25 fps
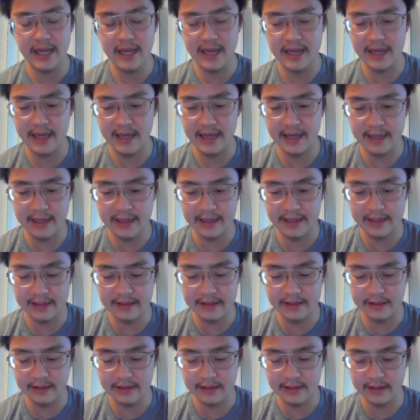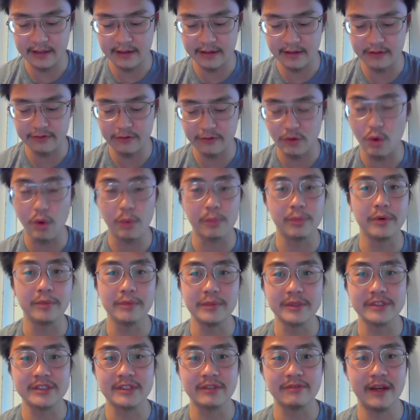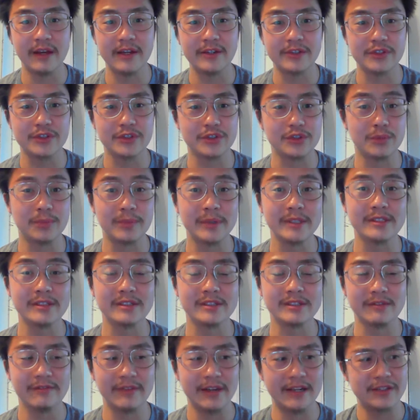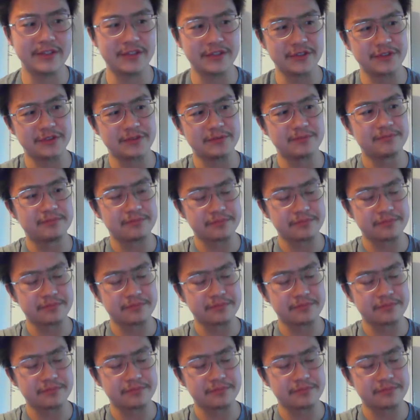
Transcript: and uh, uh, of corporate misadventures or business adventures.